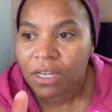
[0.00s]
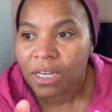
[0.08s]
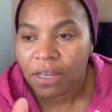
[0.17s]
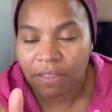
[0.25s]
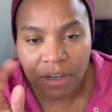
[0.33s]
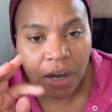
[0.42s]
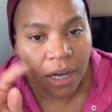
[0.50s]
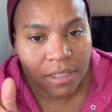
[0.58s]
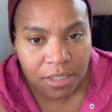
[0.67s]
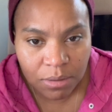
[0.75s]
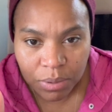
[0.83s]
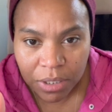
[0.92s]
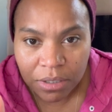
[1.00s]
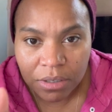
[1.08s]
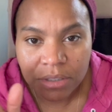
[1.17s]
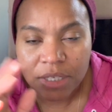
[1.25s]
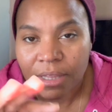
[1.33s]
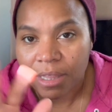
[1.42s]
in the cost to
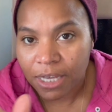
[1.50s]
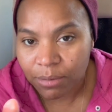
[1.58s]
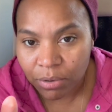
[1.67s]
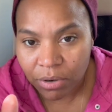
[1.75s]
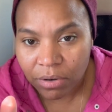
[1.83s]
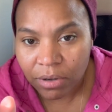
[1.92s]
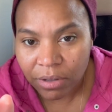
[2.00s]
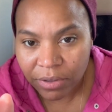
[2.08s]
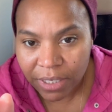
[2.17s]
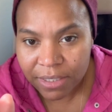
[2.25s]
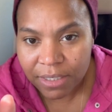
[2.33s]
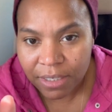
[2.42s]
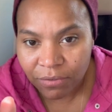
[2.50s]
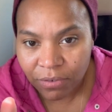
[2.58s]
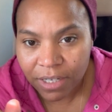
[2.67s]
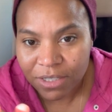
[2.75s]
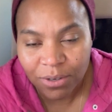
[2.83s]
build and labor and all that stuff, right?